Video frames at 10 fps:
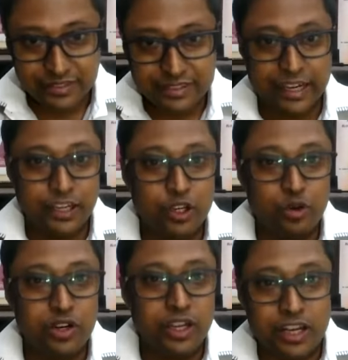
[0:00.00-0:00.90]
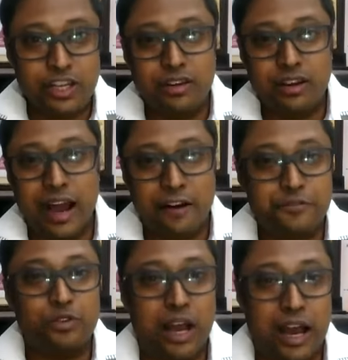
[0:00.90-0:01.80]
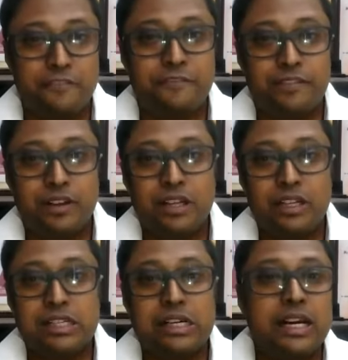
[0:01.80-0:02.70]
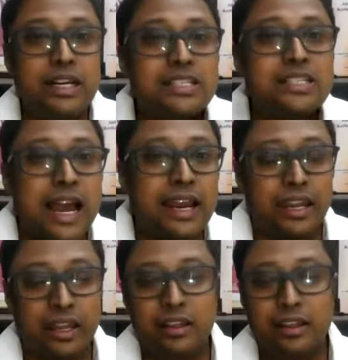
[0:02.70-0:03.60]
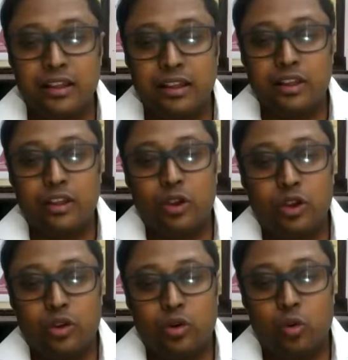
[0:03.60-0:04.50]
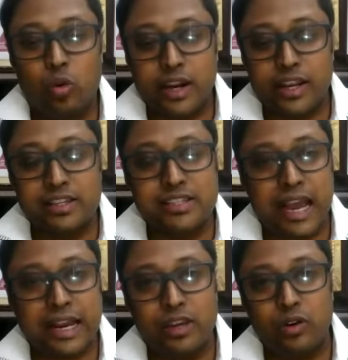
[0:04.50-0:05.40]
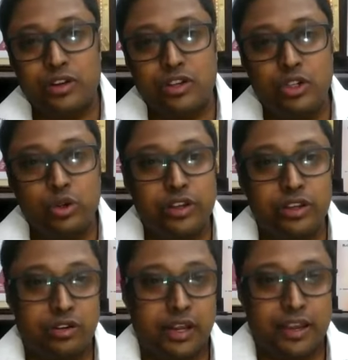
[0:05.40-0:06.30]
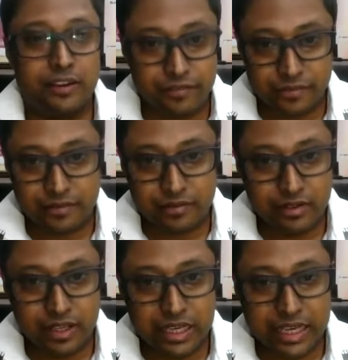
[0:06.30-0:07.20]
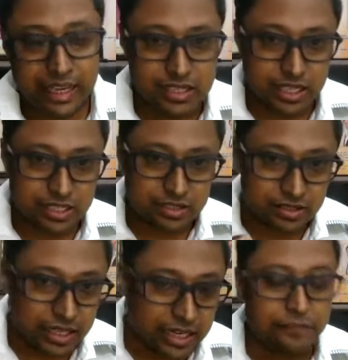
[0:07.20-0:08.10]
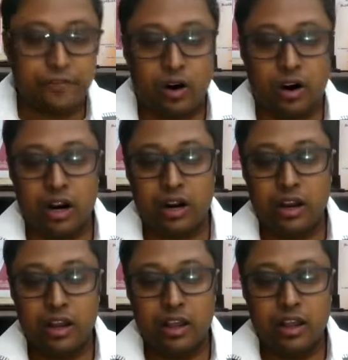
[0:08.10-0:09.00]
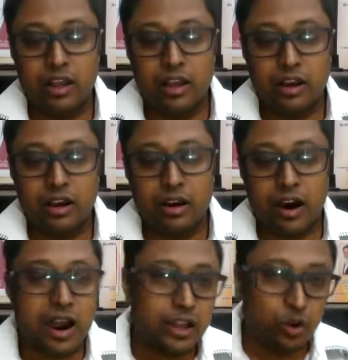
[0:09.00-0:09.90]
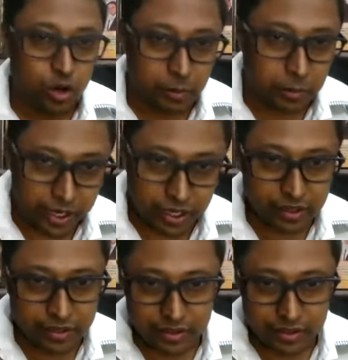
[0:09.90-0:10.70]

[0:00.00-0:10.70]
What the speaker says: and you really have to have understanding what exactly you want to do in your life. Is it really for earning only money?